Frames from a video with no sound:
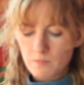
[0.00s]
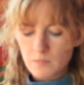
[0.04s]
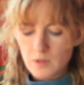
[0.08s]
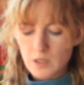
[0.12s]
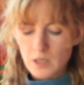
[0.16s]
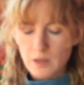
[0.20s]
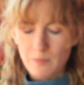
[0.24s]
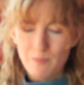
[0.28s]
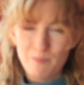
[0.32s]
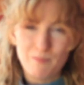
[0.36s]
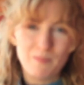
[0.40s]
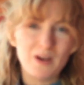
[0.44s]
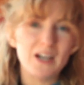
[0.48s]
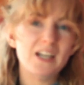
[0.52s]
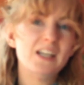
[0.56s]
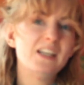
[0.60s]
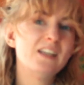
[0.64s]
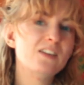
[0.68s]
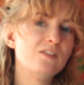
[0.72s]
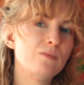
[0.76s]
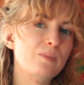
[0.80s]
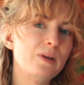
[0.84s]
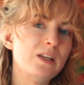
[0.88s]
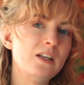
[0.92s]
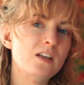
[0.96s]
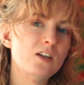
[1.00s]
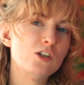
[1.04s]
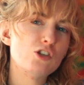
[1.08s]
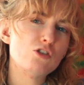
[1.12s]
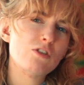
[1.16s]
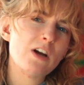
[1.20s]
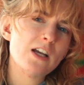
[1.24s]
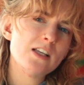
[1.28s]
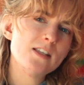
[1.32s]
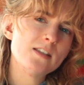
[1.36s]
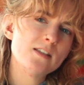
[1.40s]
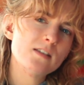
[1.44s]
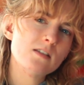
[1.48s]
It might have been a
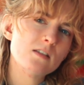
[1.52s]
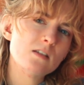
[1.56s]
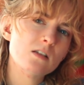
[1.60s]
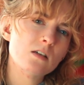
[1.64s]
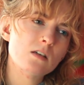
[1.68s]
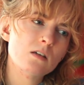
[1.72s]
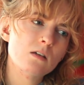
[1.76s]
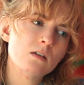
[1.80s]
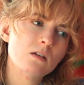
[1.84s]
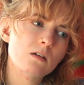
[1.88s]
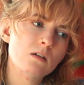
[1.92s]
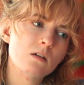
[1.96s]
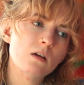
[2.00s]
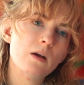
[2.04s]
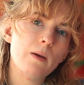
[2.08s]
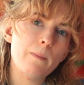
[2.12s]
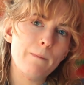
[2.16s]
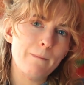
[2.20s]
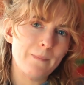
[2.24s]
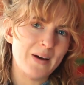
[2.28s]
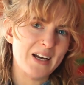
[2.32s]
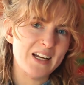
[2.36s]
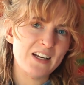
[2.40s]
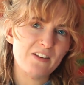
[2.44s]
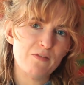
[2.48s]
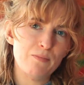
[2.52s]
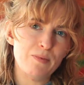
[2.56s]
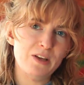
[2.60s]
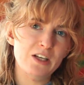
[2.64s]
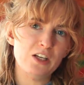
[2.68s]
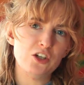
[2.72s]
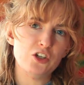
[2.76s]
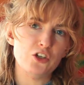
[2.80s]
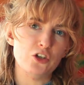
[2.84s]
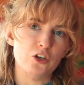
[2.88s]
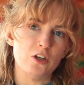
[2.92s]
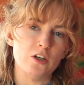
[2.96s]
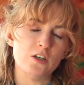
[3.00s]
dress, it might have been a
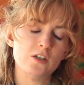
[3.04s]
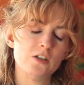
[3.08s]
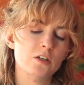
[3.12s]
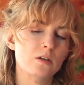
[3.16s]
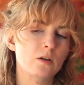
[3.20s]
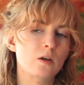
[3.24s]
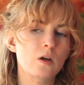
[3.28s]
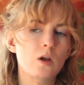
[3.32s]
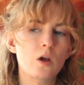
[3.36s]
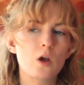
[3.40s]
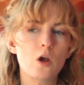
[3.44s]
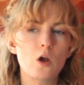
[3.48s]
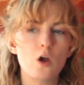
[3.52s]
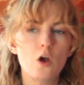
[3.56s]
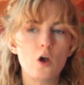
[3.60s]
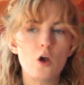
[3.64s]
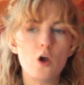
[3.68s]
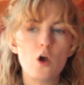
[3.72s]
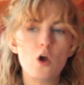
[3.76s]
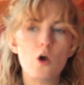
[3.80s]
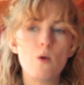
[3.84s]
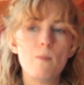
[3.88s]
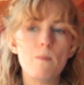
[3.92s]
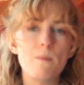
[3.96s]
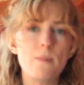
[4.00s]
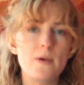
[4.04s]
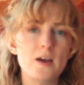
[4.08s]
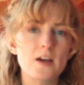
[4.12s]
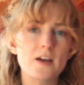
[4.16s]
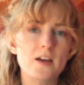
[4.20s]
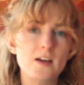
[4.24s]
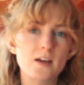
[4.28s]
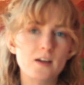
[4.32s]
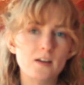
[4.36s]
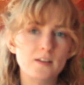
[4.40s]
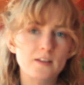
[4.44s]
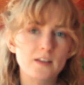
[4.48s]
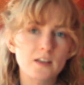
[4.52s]
shirt.
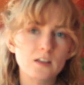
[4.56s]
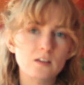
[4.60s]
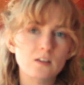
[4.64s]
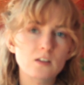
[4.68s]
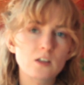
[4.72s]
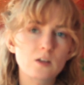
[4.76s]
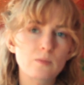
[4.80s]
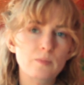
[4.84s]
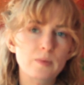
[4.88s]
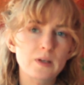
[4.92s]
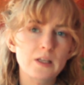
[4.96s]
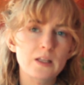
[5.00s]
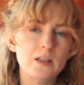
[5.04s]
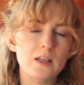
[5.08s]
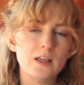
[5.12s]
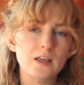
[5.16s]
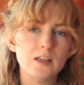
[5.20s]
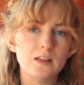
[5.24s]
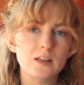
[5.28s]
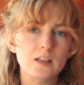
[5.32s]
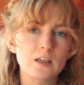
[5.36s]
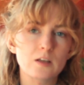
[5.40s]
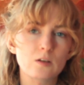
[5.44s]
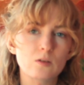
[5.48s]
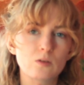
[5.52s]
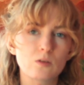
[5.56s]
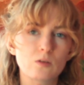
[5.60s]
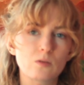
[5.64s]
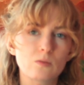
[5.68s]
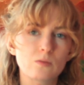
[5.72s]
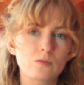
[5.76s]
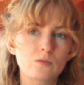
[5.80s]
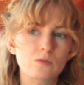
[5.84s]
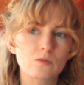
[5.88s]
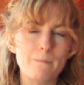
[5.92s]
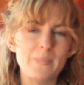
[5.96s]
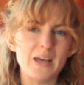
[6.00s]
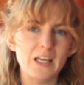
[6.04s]
But they're gonna be like little
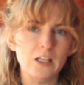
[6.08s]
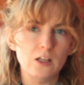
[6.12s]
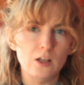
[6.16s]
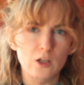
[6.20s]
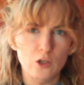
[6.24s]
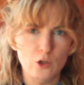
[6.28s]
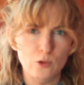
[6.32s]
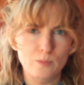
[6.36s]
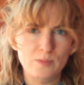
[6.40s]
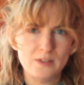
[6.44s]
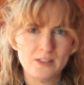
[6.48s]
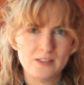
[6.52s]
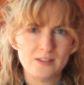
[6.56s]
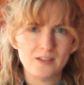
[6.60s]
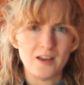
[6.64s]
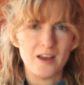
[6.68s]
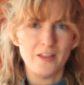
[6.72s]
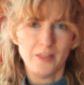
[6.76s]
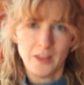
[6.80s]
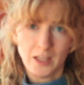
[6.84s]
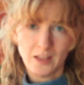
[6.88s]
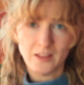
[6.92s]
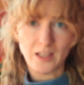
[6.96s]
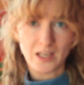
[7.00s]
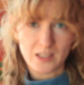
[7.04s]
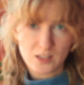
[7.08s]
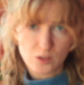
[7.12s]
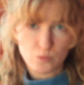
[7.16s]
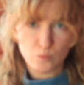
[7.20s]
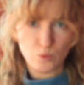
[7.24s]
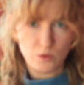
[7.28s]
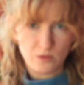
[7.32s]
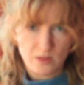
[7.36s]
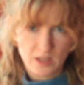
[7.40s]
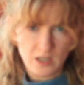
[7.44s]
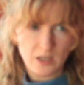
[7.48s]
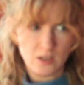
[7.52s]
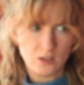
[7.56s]
belt loops. I think that's
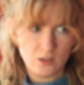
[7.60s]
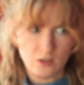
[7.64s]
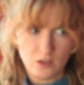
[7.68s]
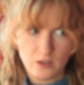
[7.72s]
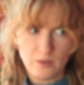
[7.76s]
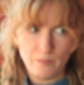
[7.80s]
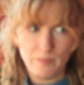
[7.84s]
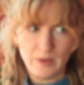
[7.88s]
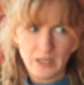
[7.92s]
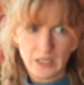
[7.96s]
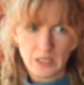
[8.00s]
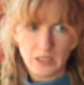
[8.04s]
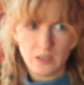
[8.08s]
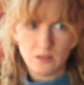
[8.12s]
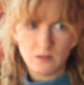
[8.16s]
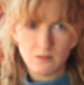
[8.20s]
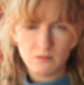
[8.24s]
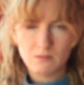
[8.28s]
what they're gonna be.